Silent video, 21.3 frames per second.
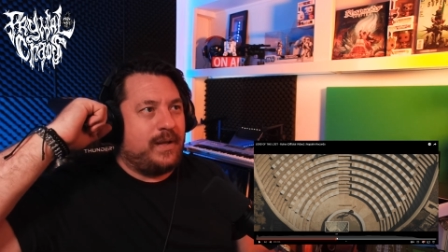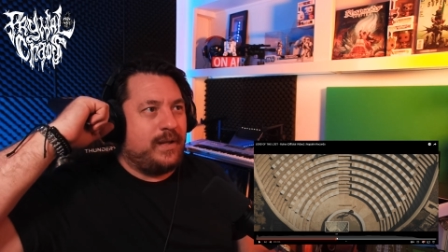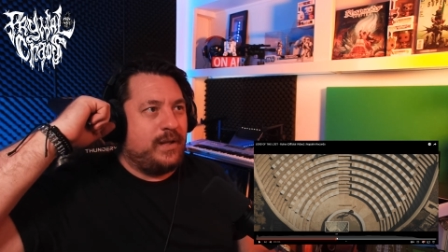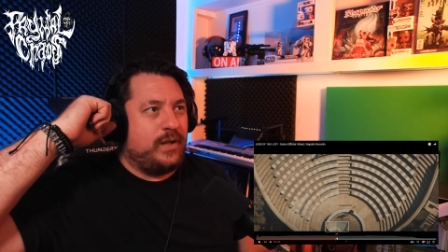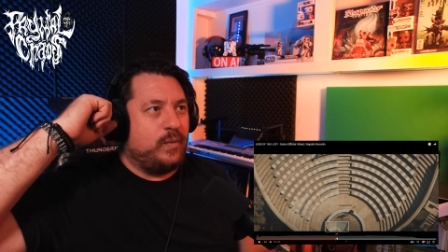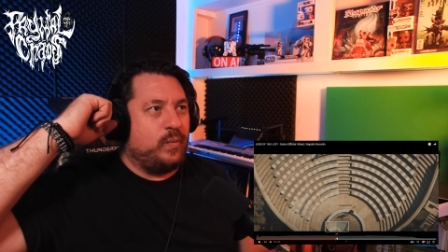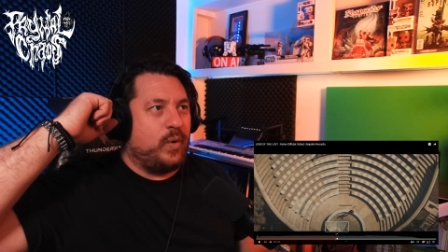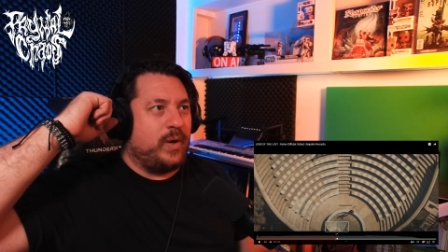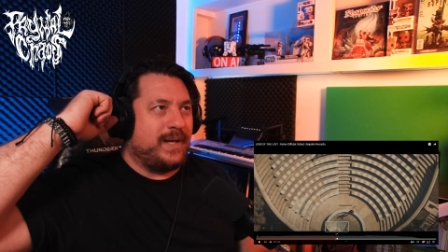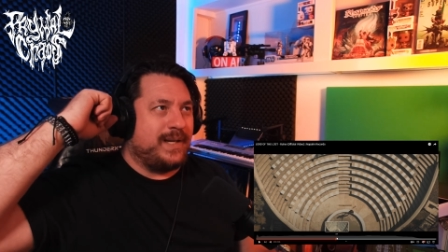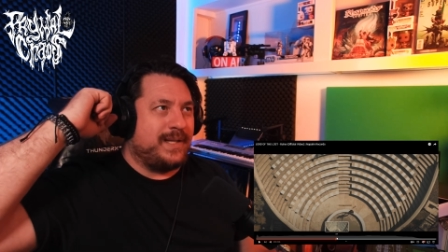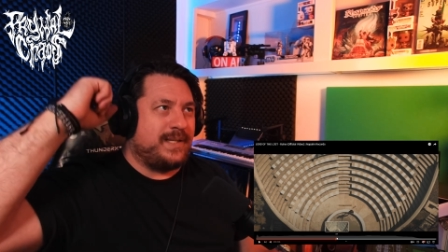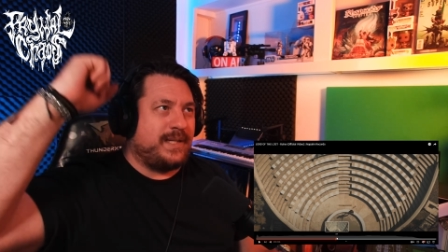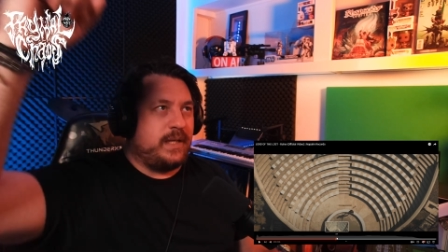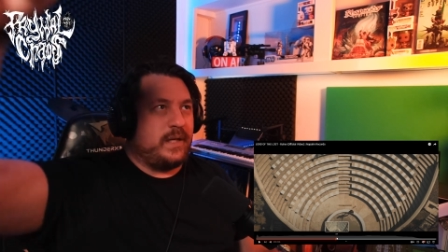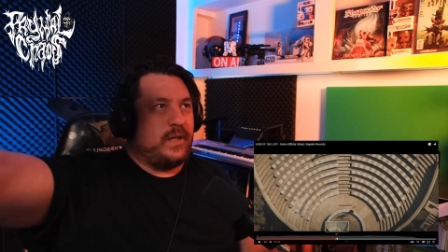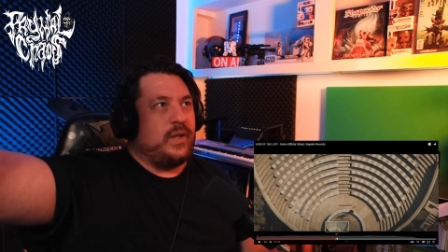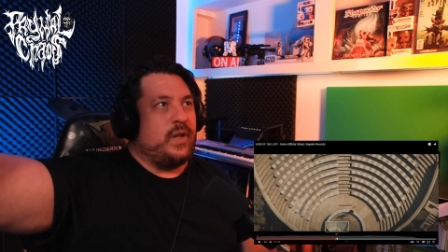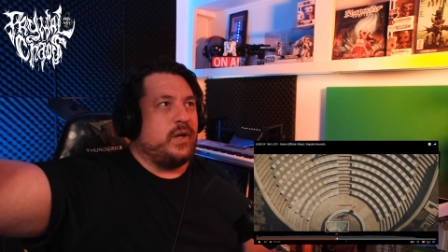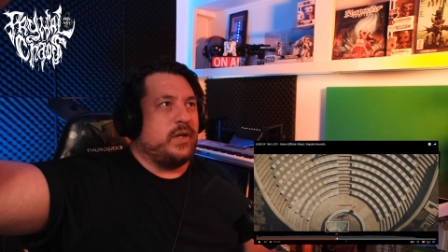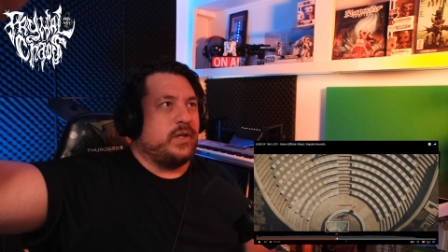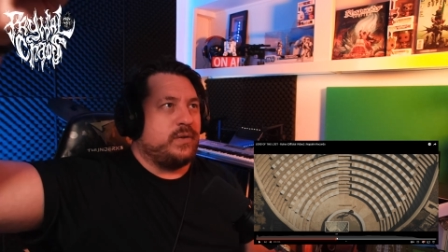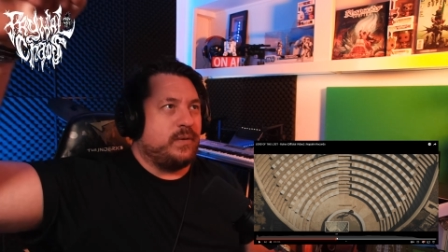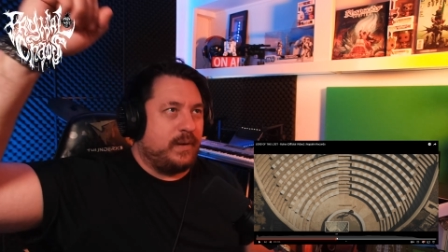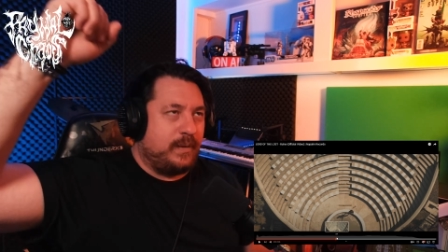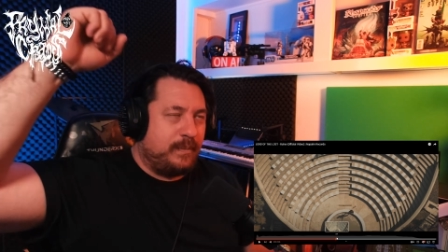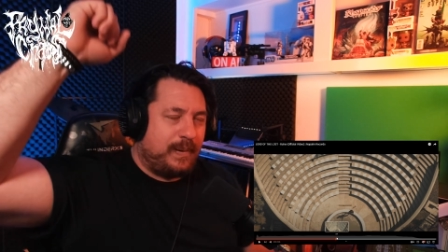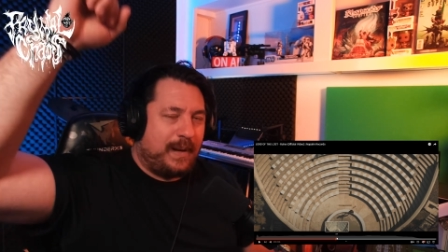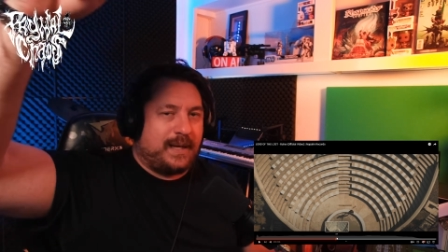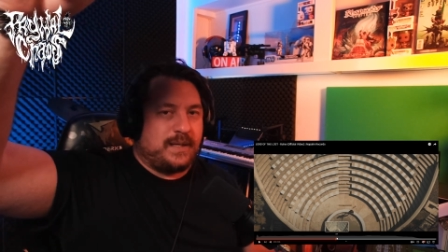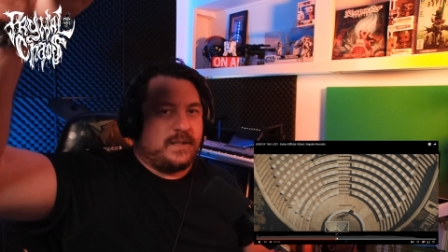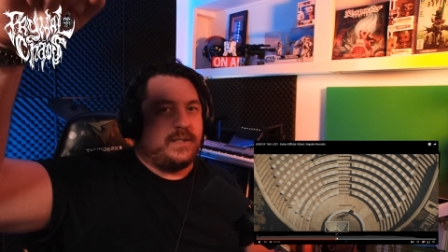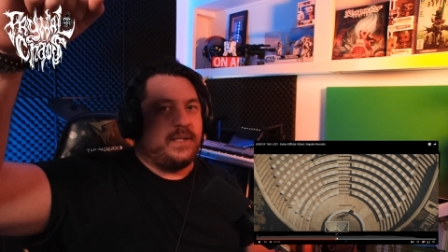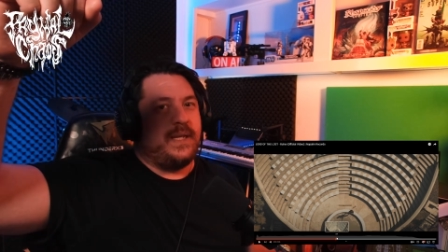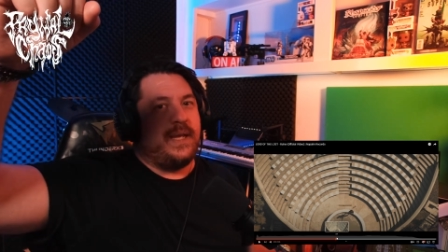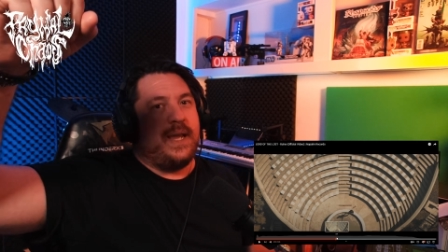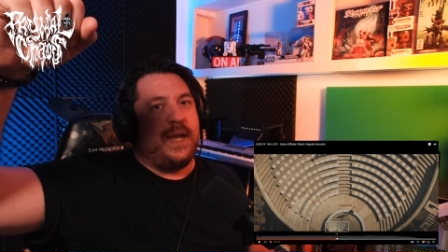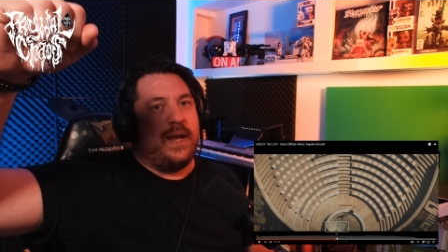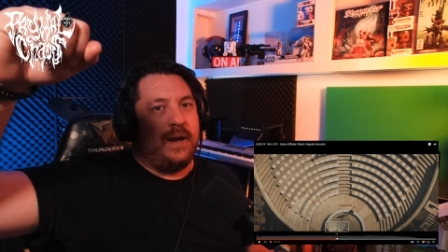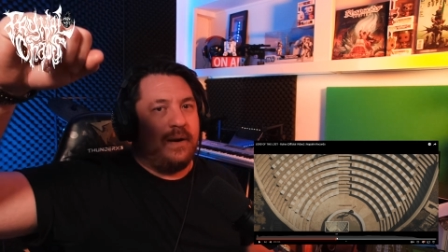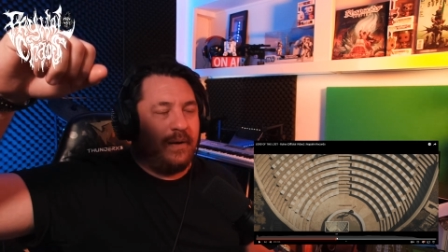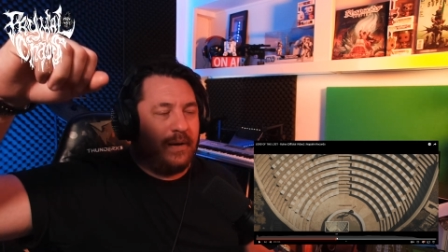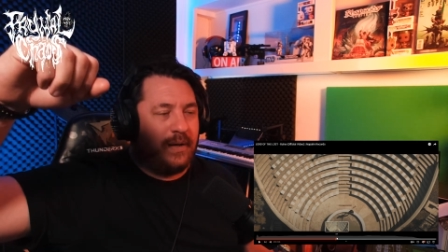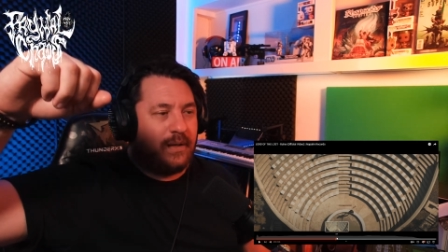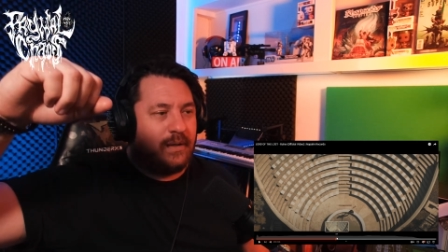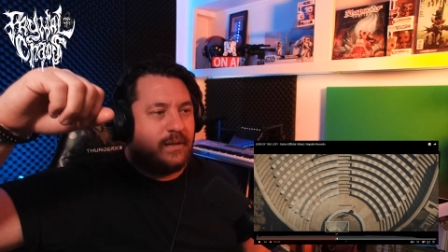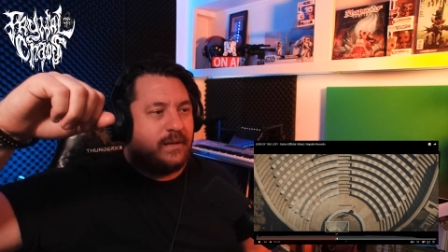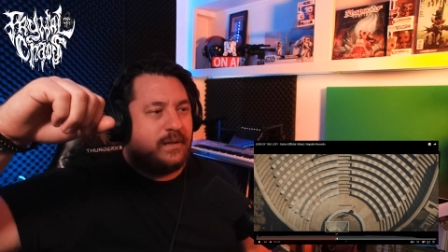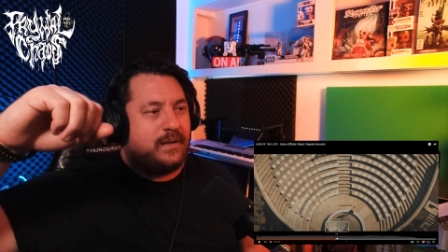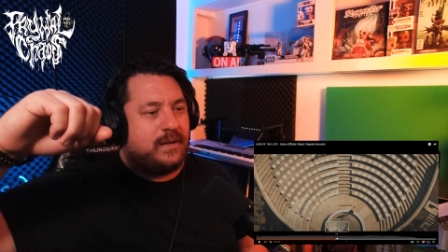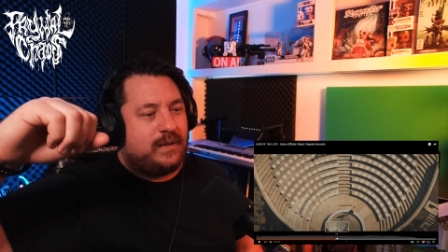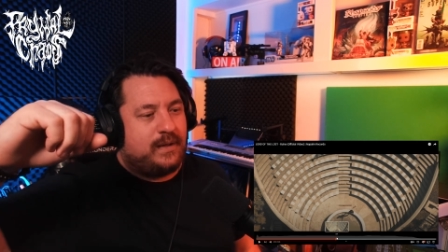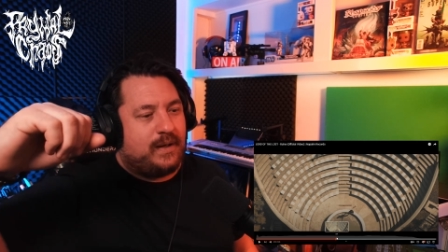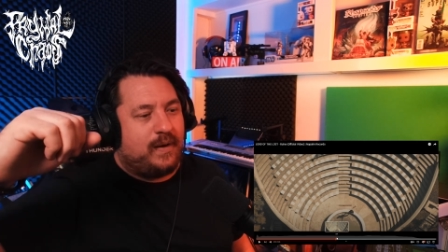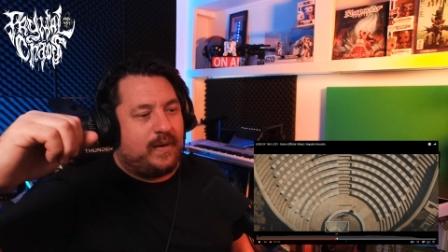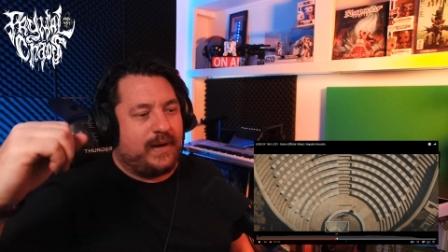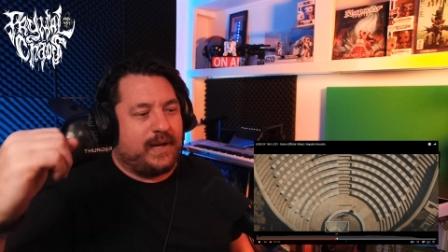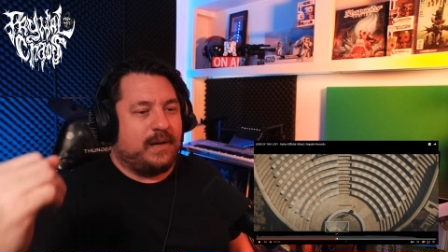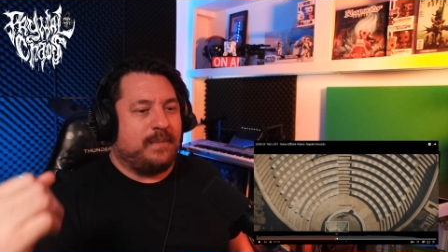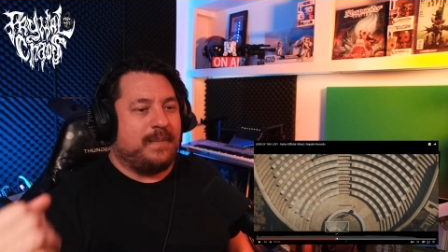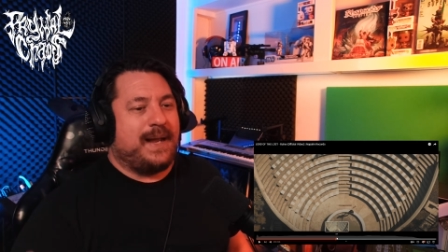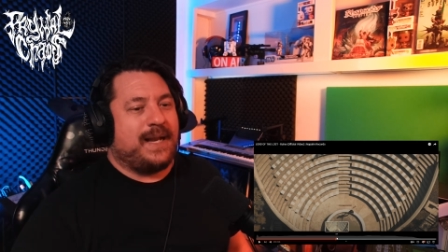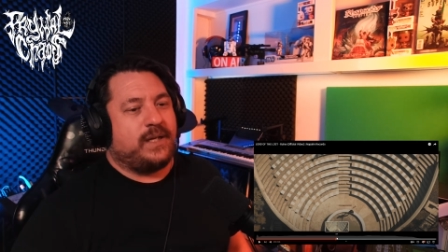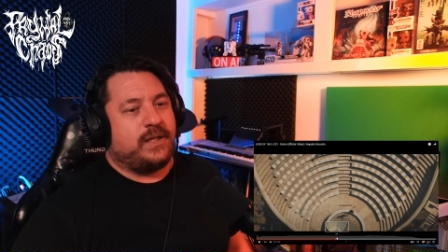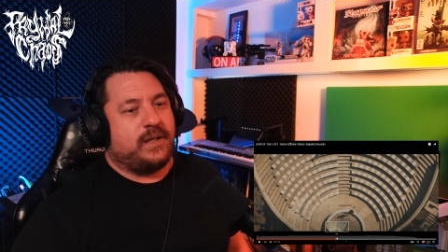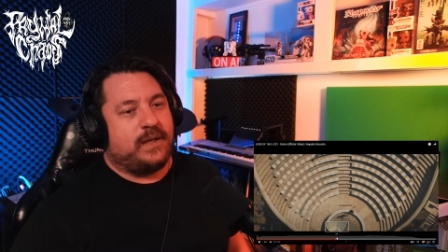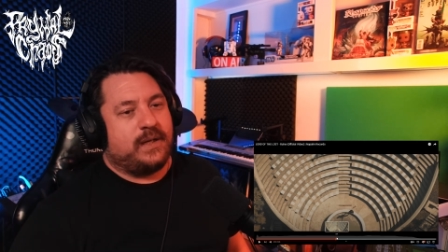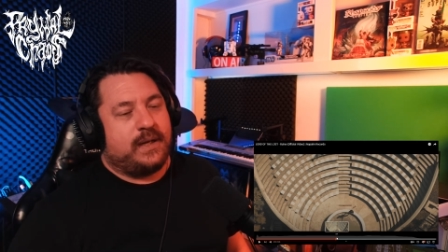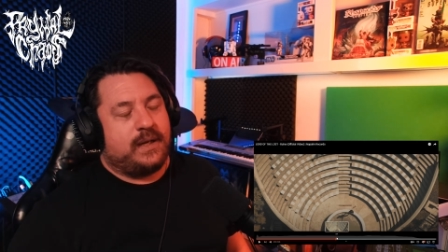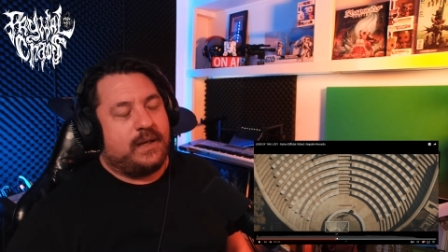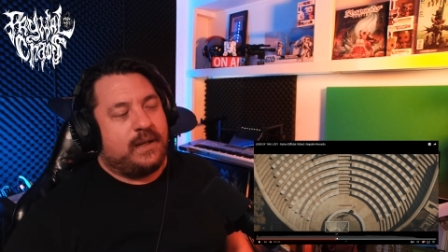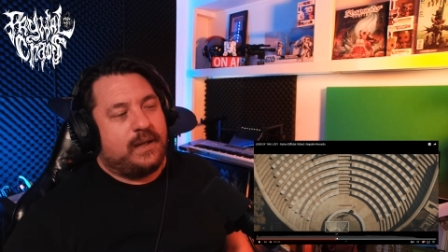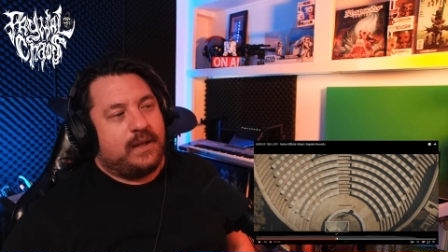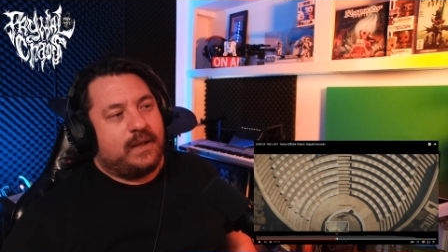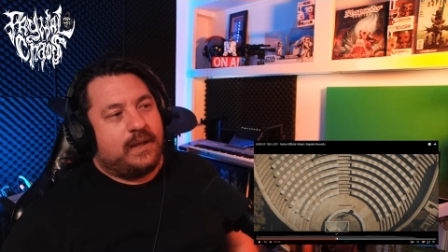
you want to sing along to it and punch the air and you know i can imagine it